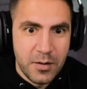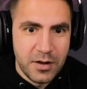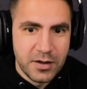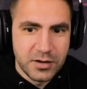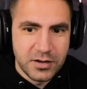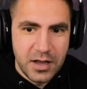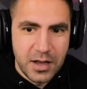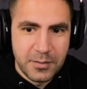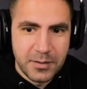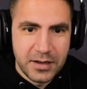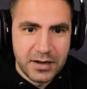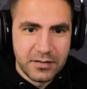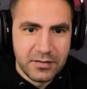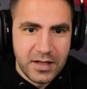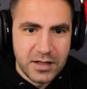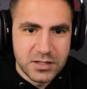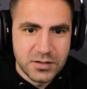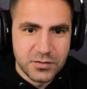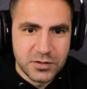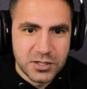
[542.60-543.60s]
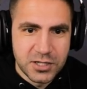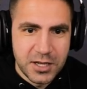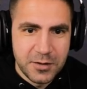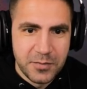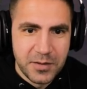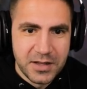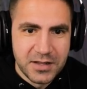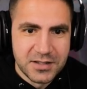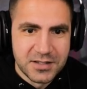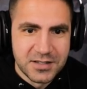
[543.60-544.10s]
Wow, I, I'm getting lots of
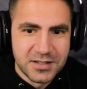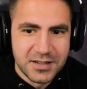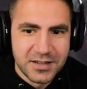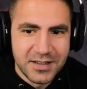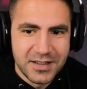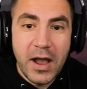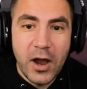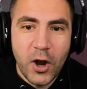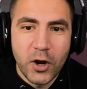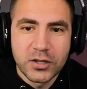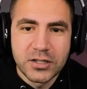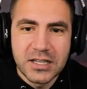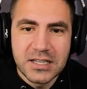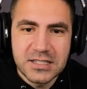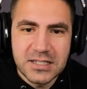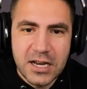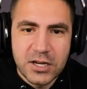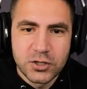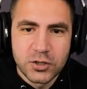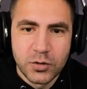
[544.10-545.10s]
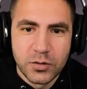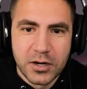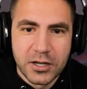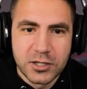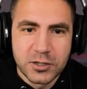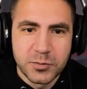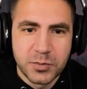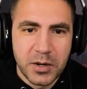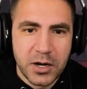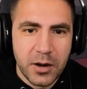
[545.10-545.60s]
achievements. Wait, are these guys doing
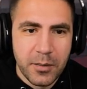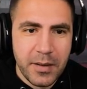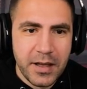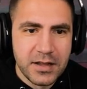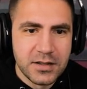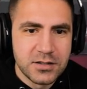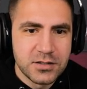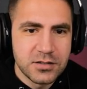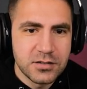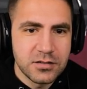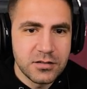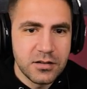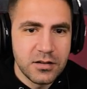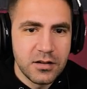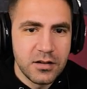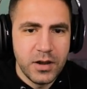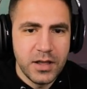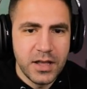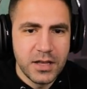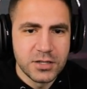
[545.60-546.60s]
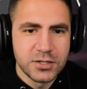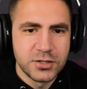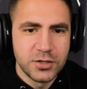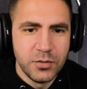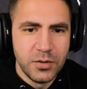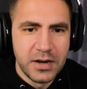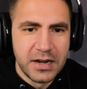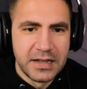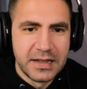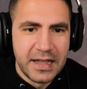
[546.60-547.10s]
experiments? What are you guys
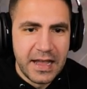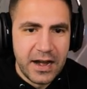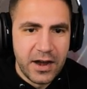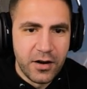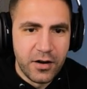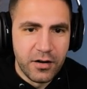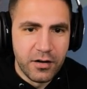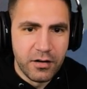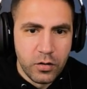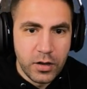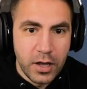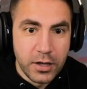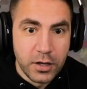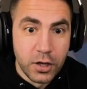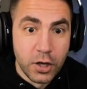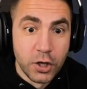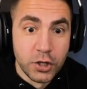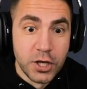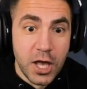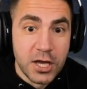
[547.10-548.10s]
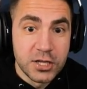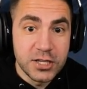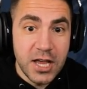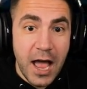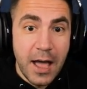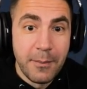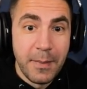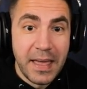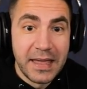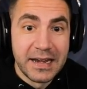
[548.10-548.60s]
doing in there? Okay,
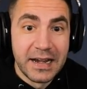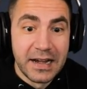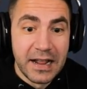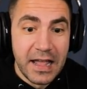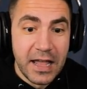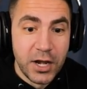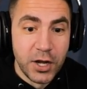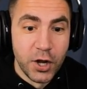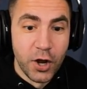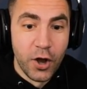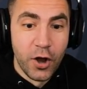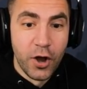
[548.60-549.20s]
yes, I made it in.